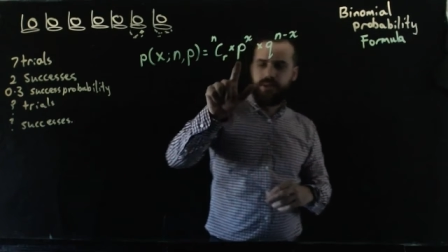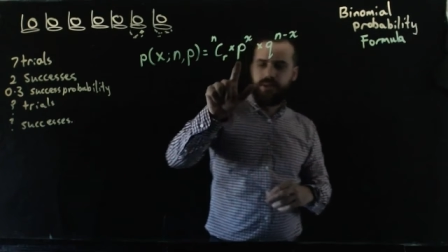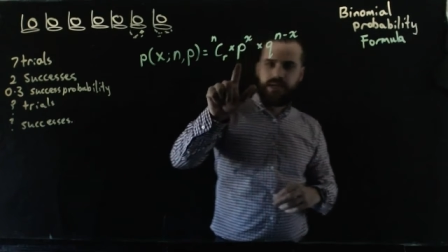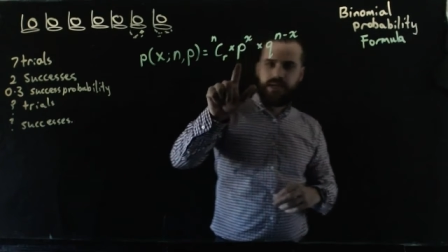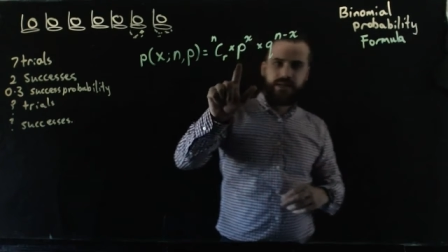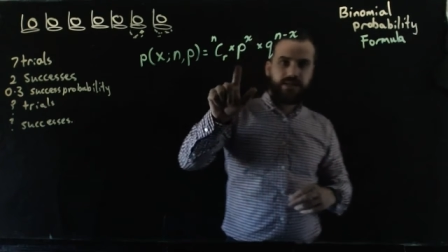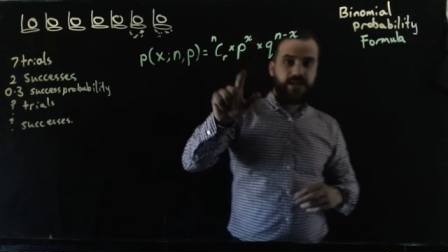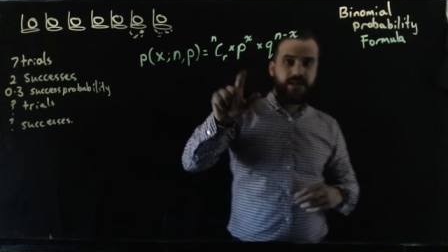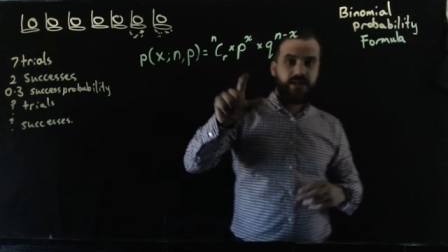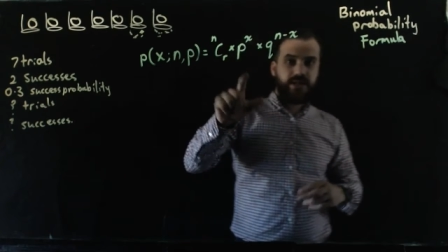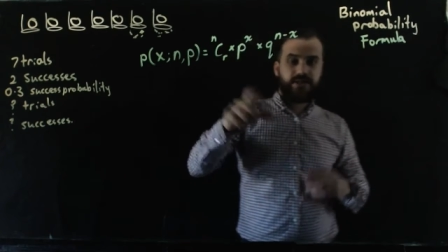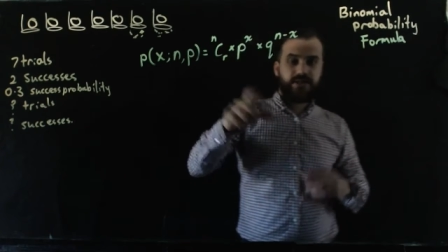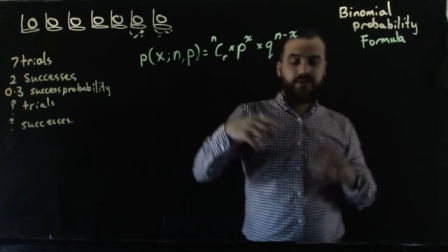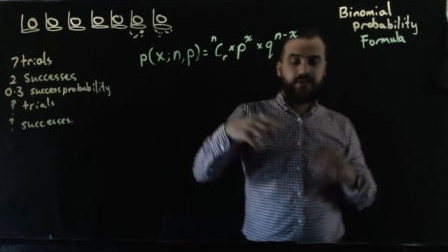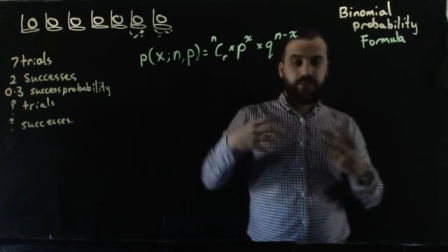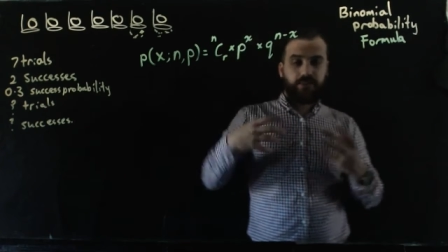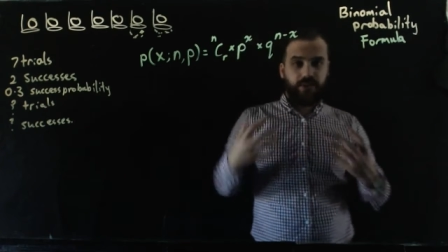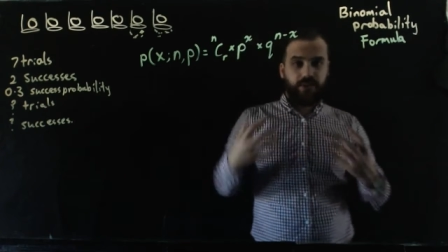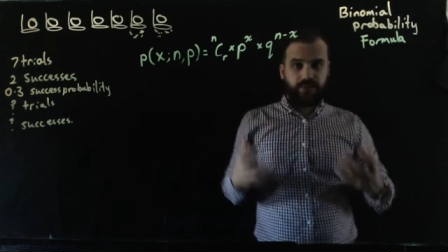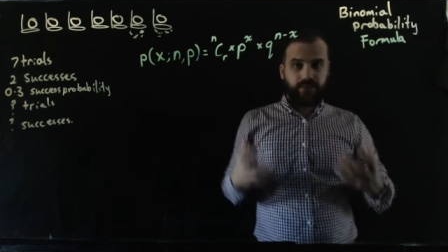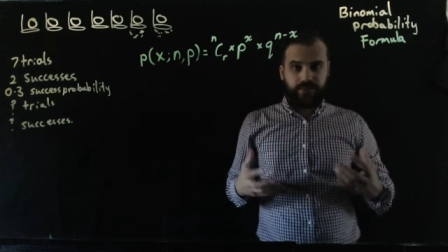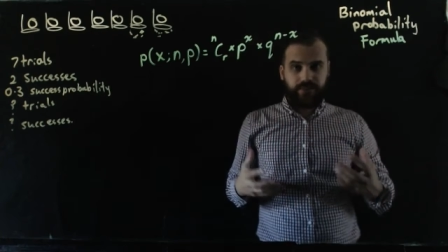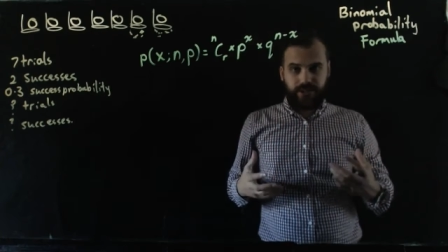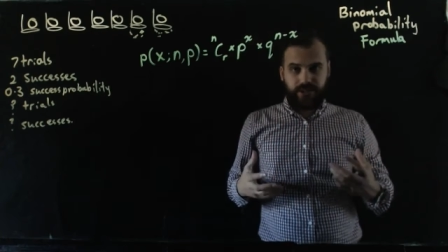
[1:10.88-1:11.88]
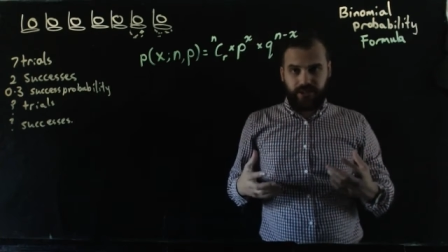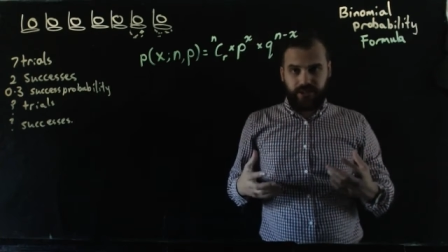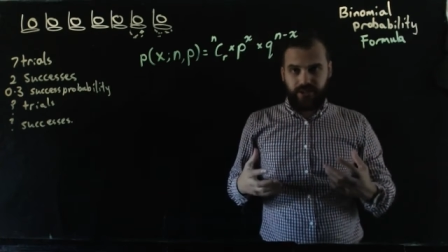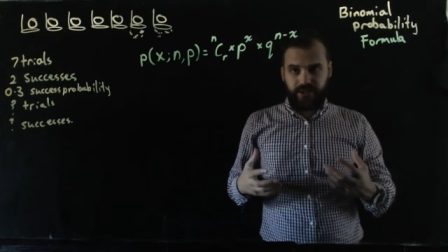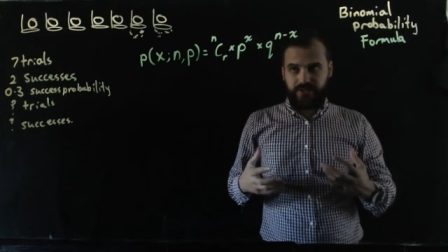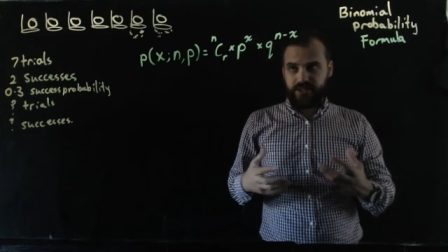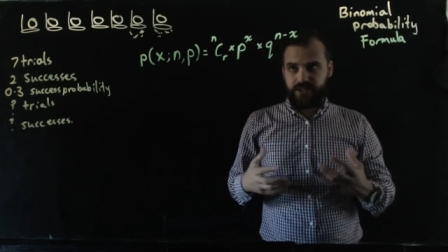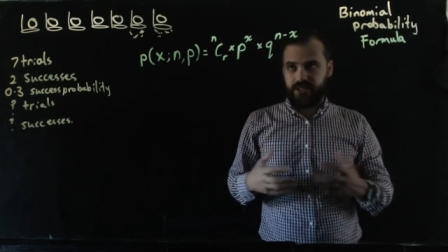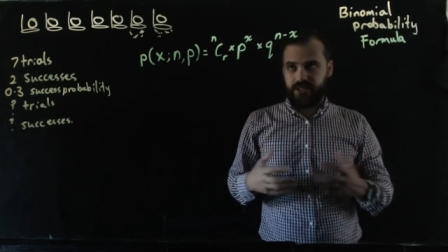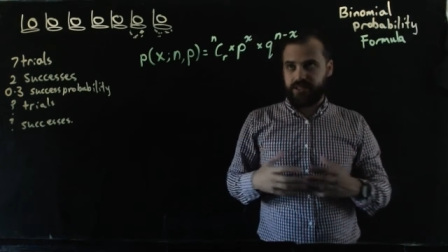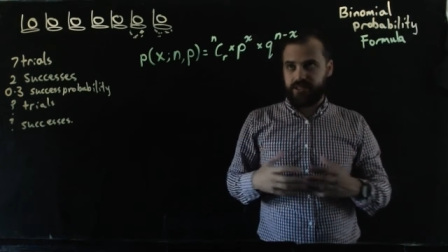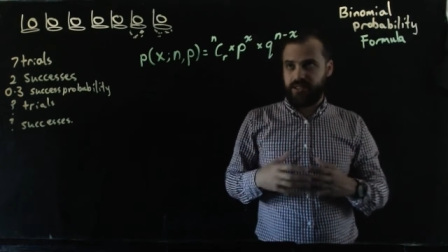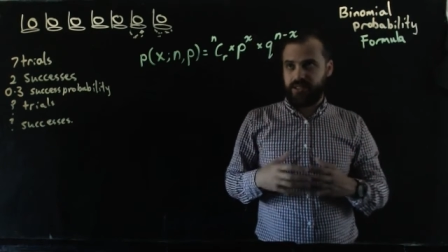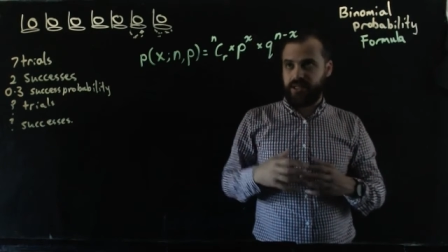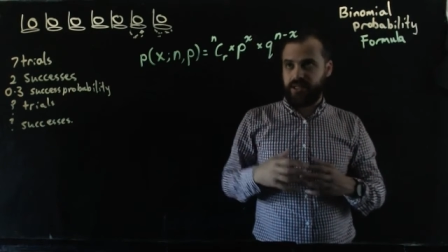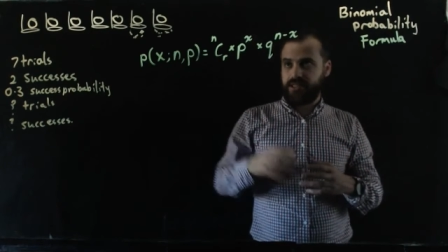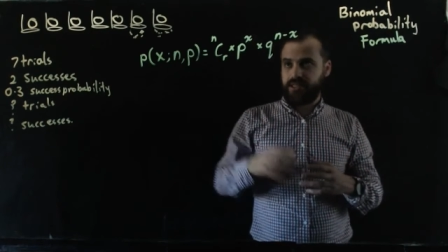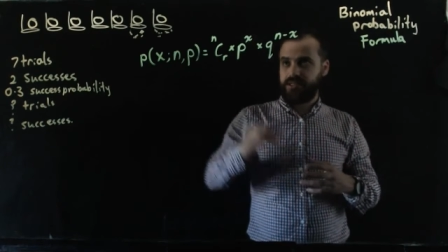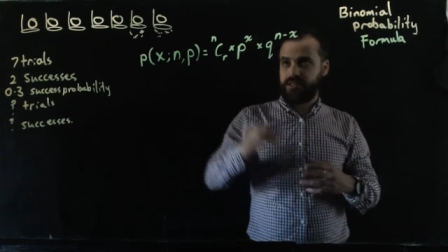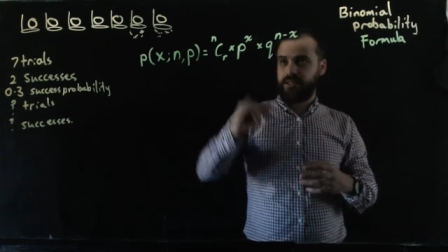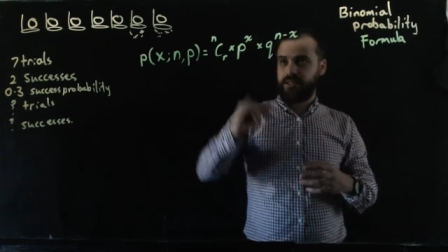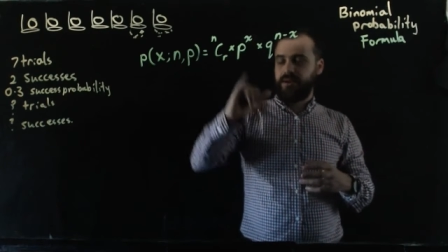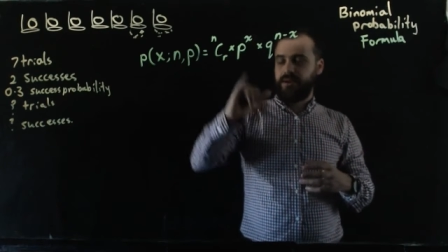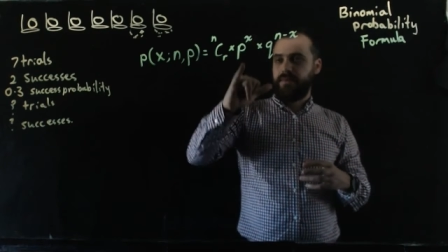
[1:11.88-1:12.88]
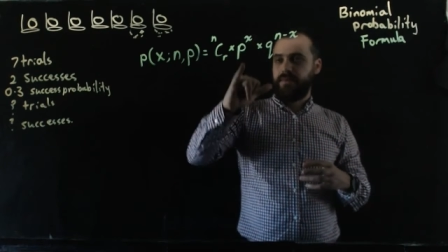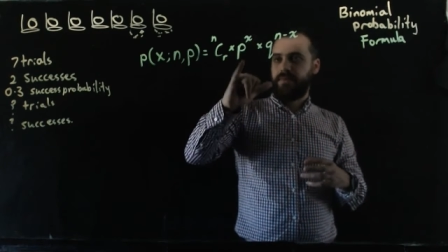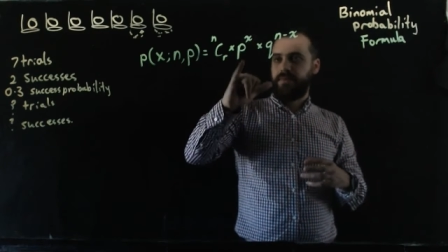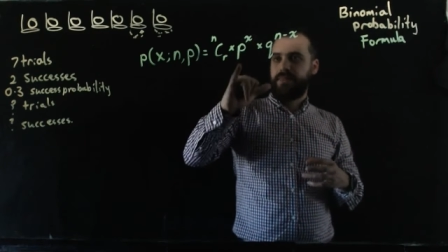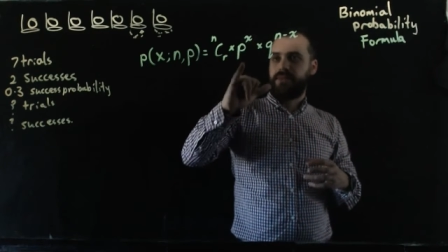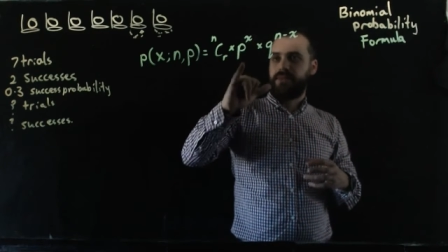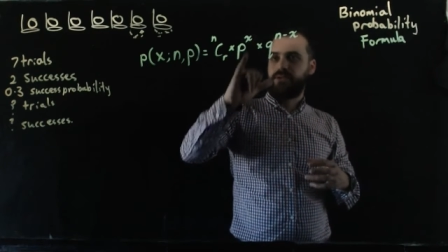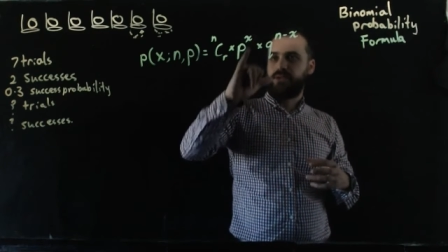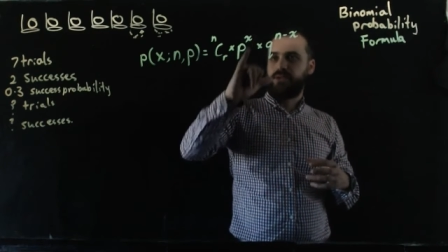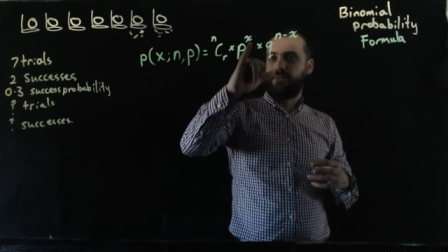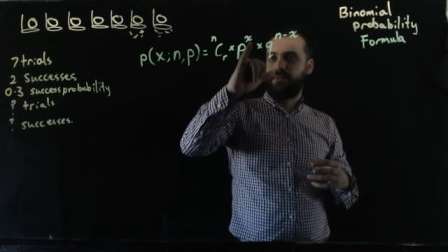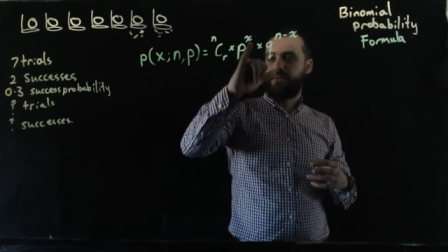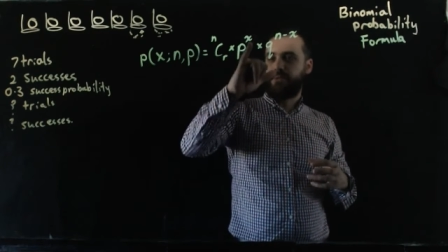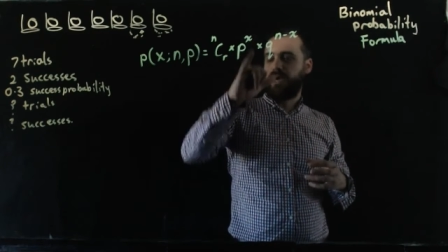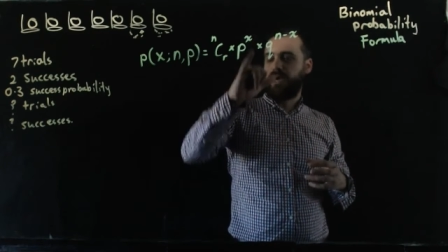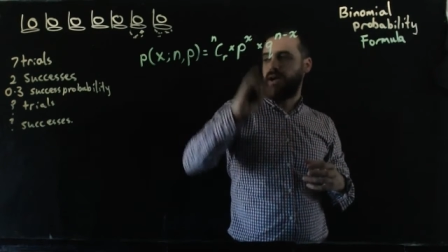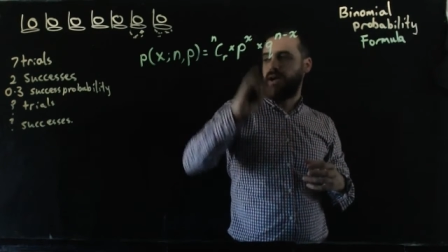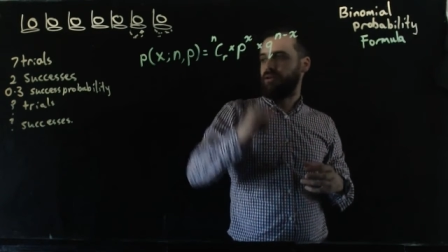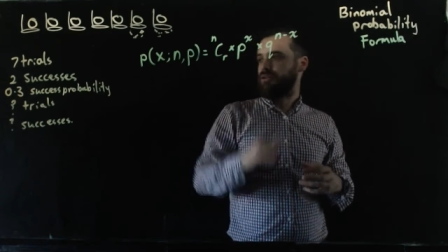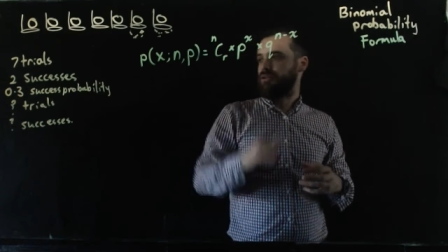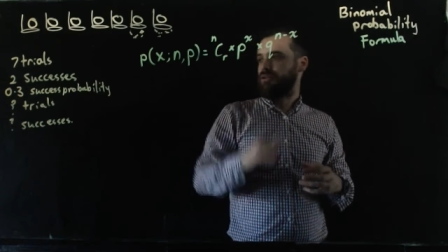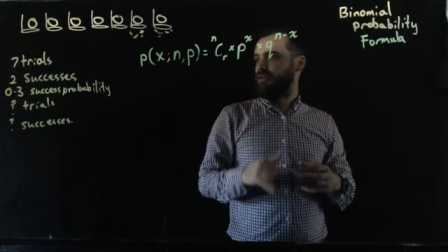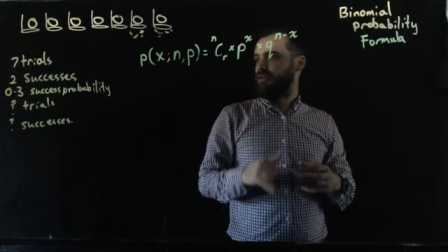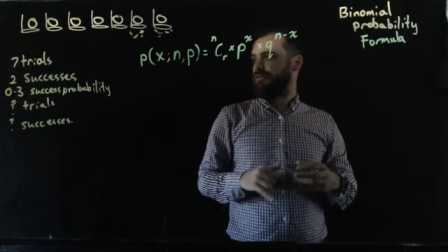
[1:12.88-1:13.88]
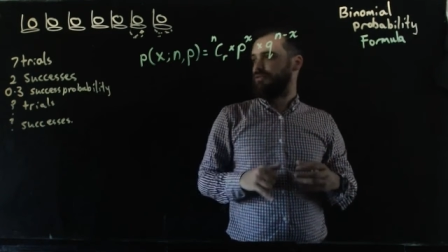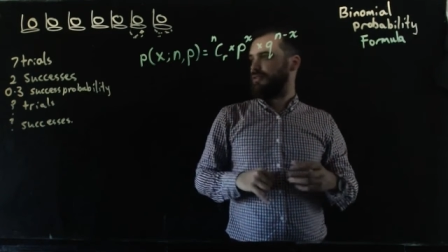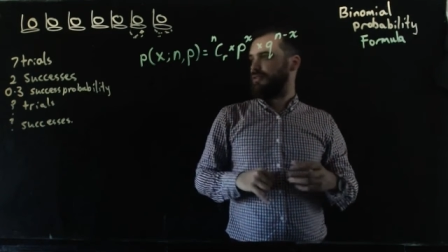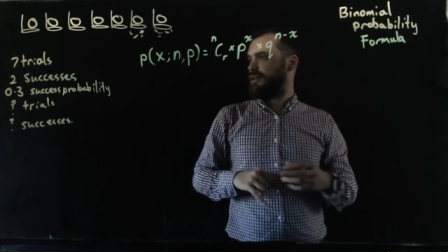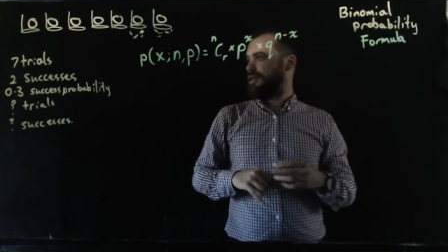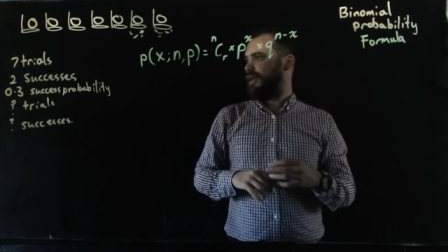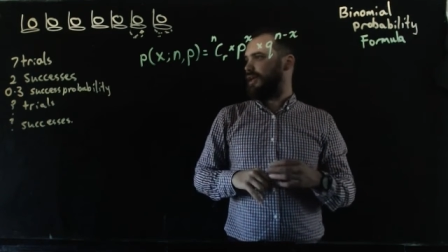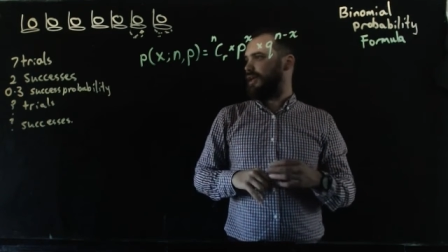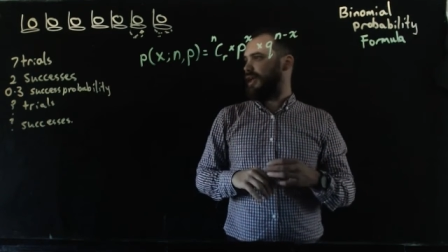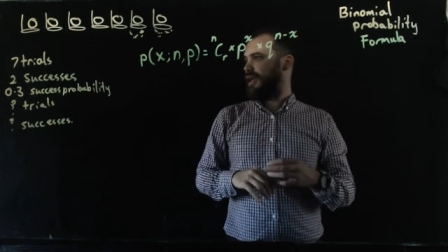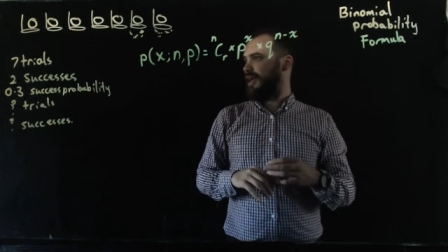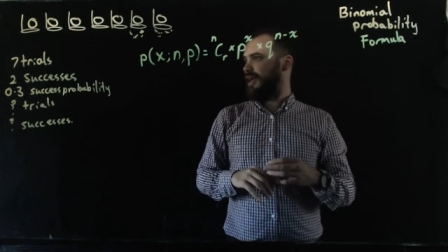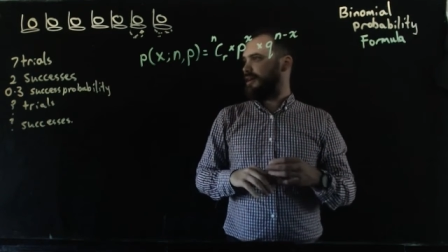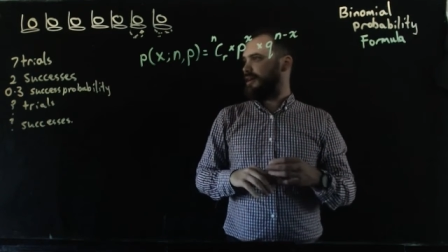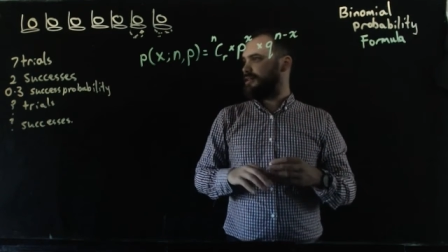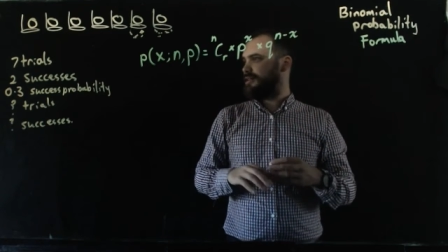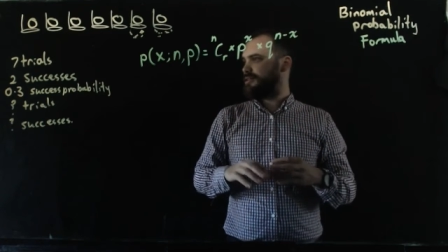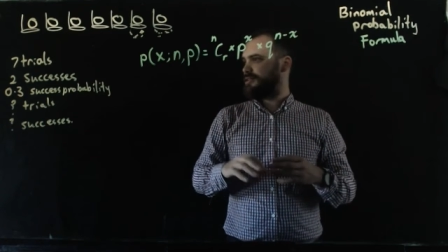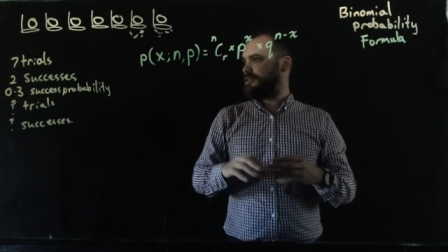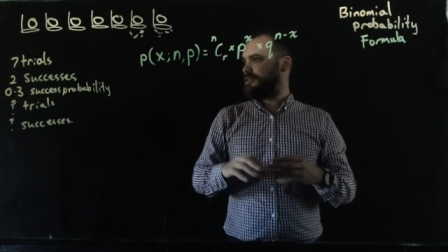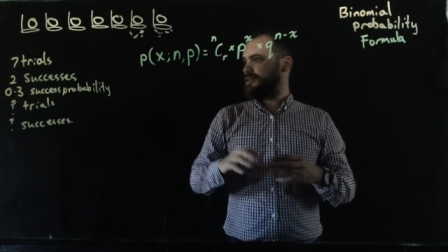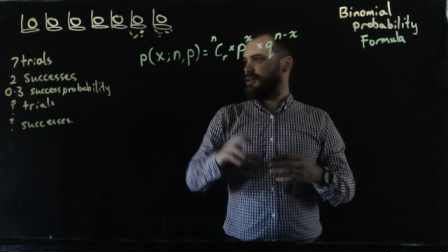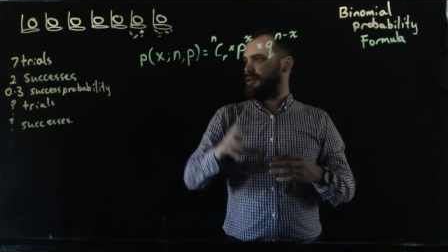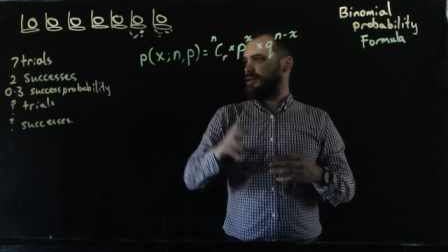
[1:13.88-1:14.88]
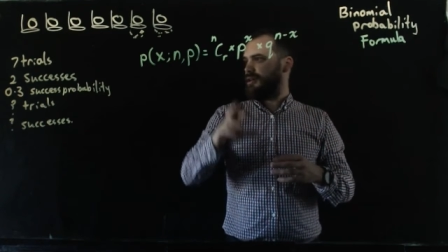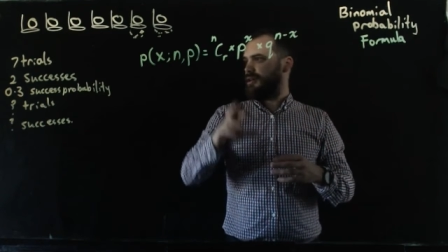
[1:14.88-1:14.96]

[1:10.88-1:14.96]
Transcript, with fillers: P stands for probability of success, to the power of X.